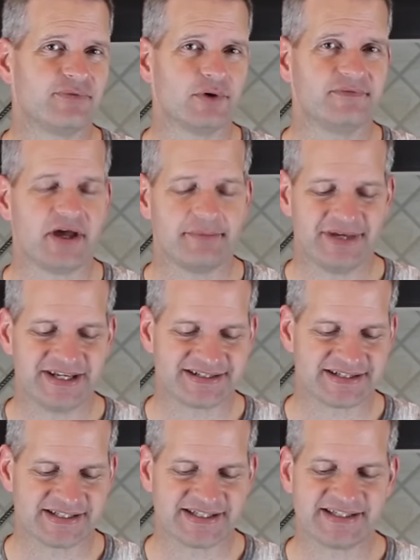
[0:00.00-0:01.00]
45
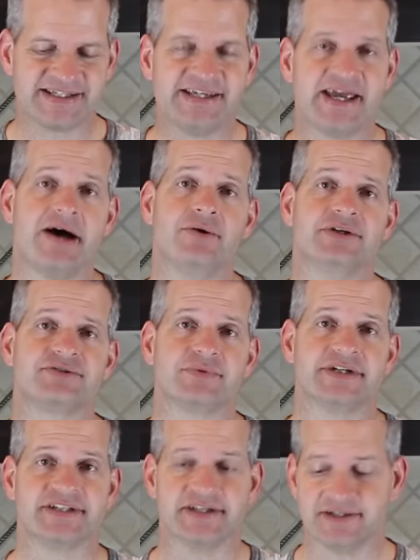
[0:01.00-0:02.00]
minutes, and see how it's
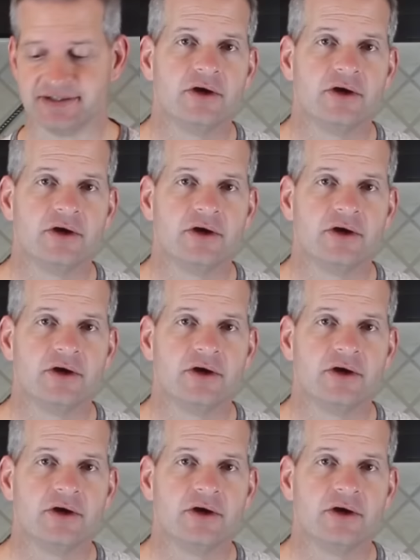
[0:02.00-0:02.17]
risen.